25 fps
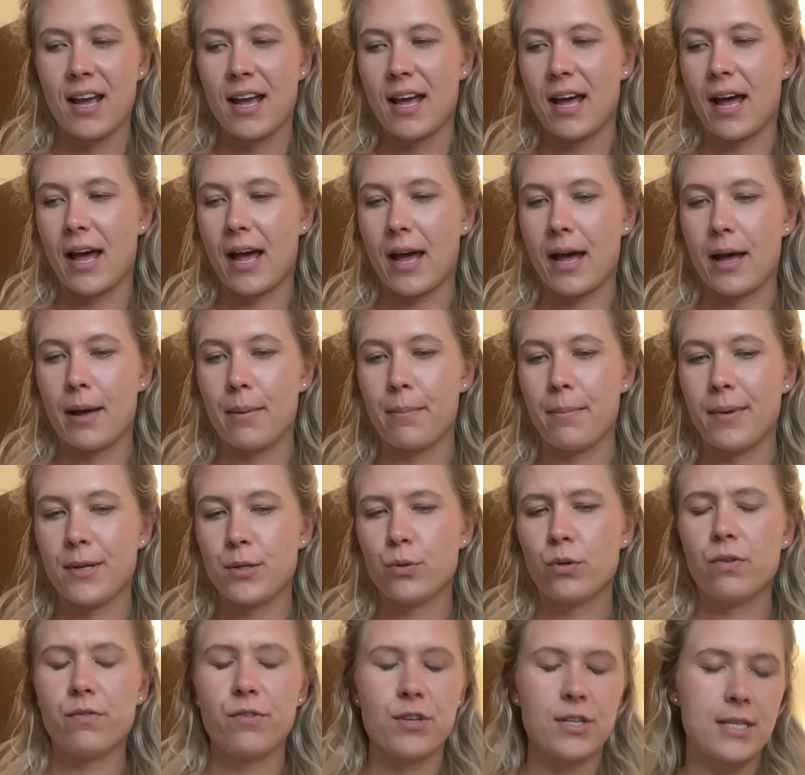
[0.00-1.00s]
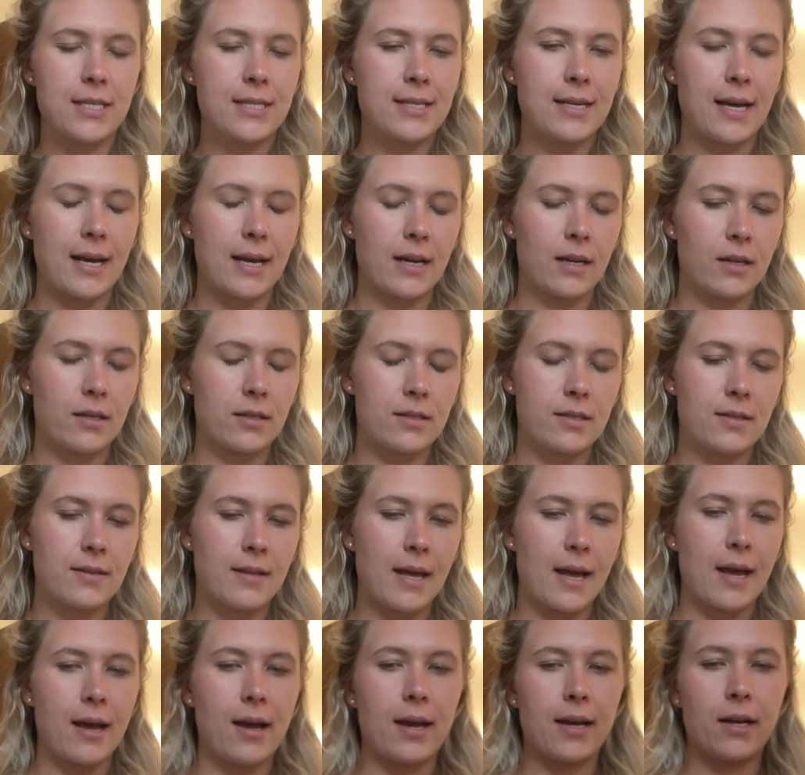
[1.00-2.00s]
It's one of those snacks
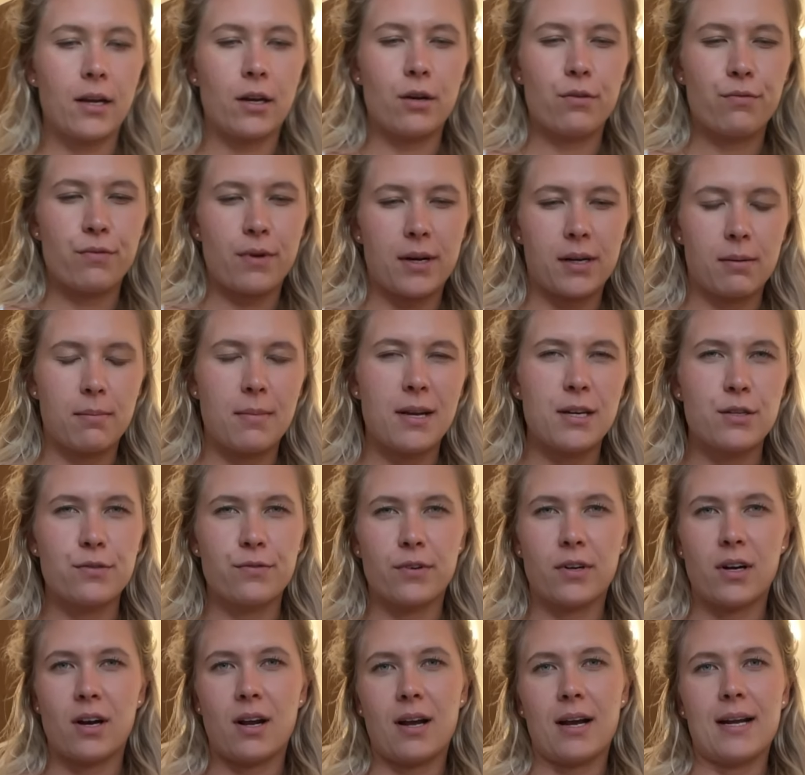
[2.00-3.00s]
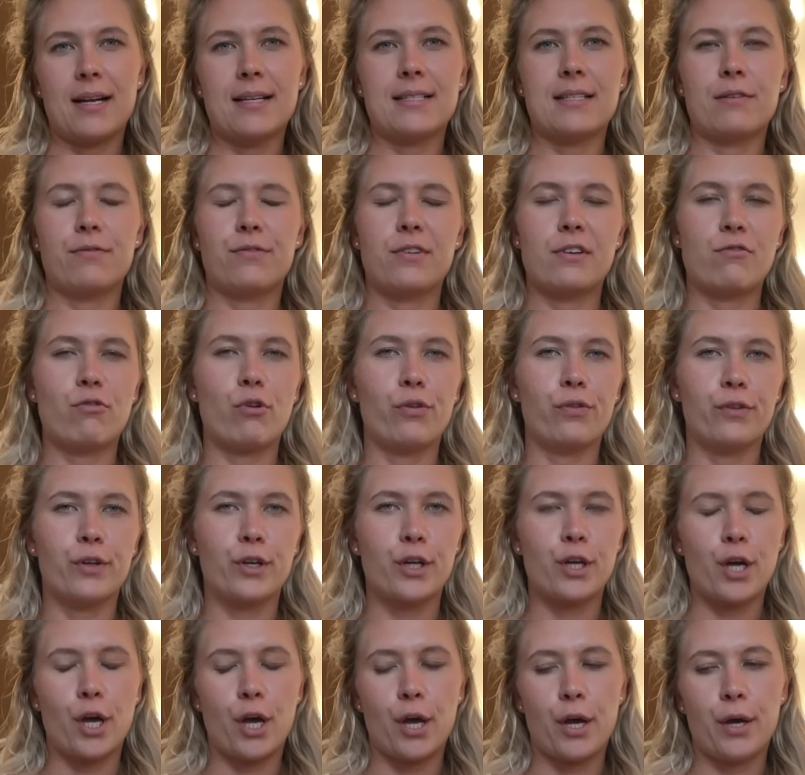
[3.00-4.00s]
that I kind of recommend to clients if they're on the
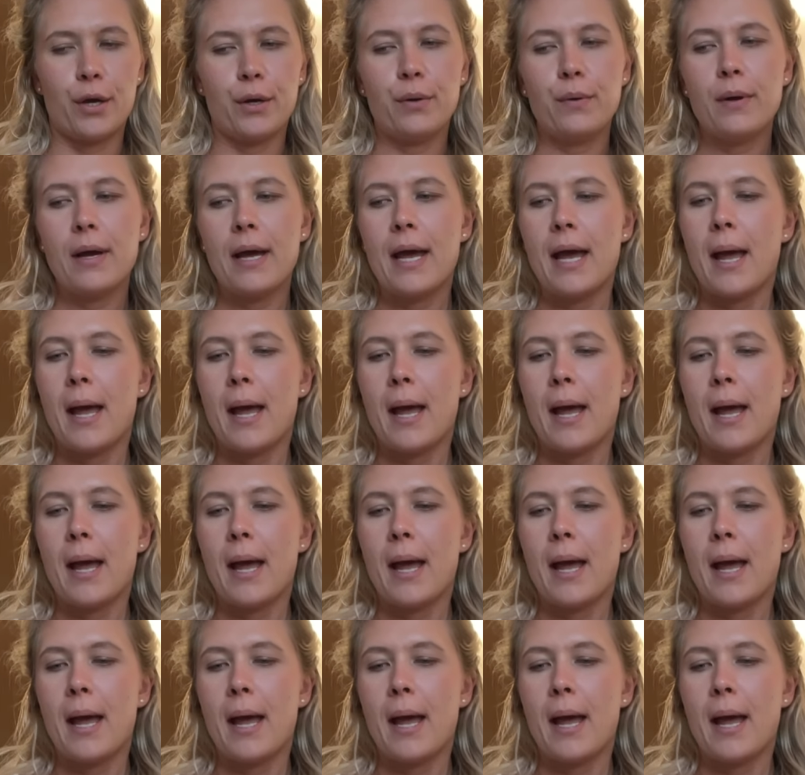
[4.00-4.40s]
go,